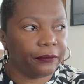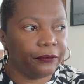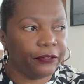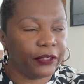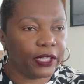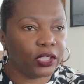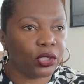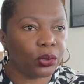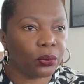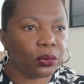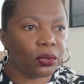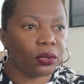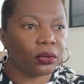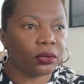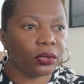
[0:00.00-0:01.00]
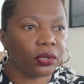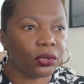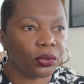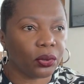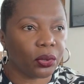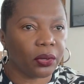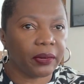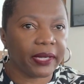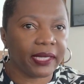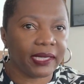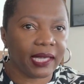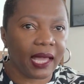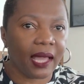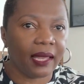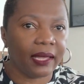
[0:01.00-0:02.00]
visual
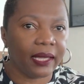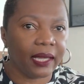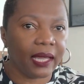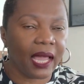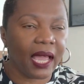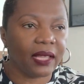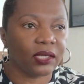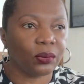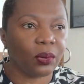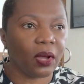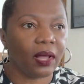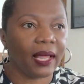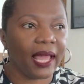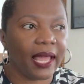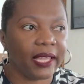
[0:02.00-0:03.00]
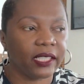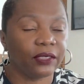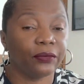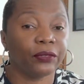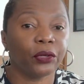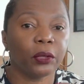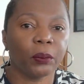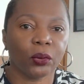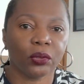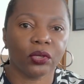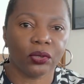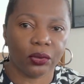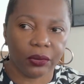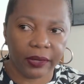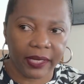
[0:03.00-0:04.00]
storytelling as well as verbal
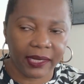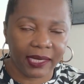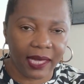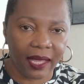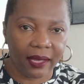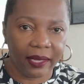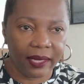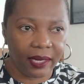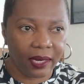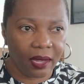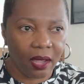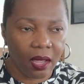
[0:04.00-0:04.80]
storytelling